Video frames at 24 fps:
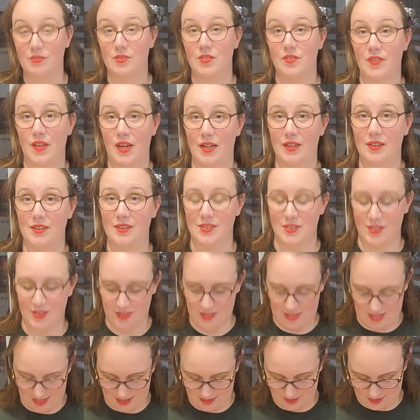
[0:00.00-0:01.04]
of that arch and
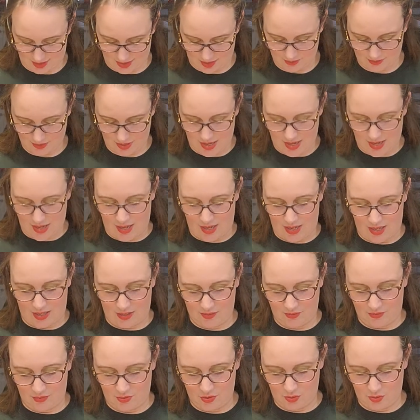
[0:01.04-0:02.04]
tie it off. If